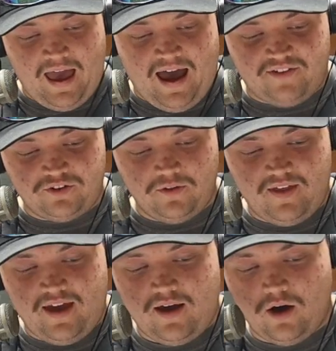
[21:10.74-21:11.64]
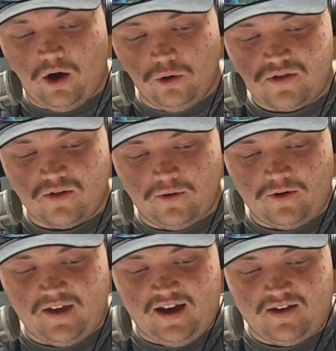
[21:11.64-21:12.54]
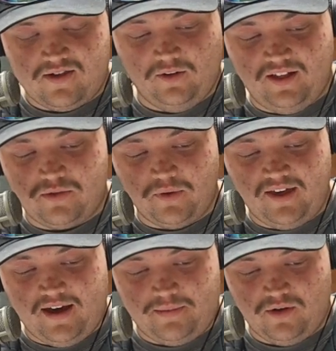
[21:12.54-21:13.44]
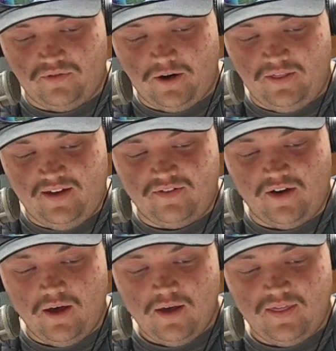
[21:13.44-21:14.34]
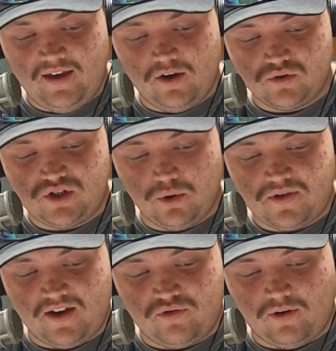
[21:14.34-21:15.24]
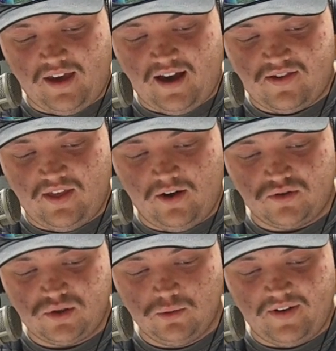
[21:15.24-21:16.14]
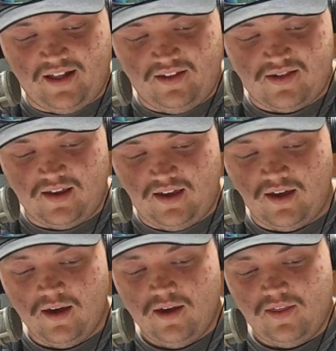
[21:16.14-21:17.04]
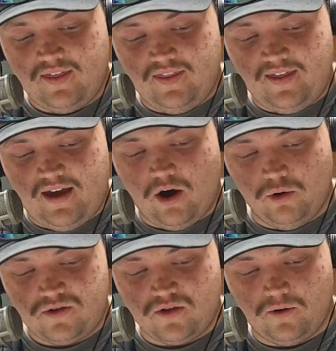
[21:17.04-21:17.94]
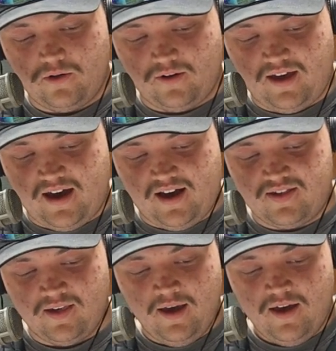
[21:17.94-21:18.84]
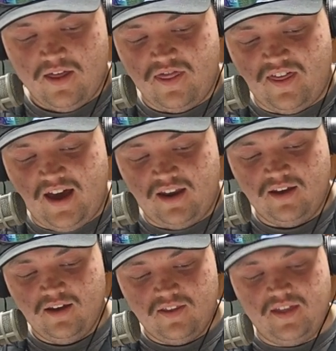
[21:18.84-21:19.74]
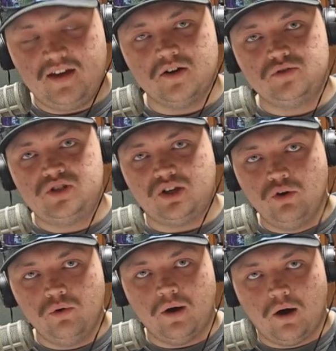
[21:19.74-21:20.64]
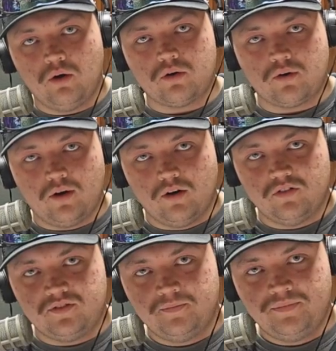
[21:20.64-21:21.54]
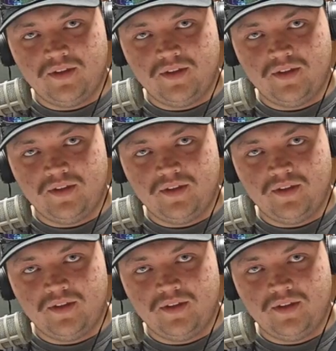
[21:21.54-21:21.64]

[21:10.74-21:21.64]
After they host Northern Cass, so let's recap so far. They go to Central Cass, they go to Valley City, then they host Northern Cass, then they go to Oak Grove.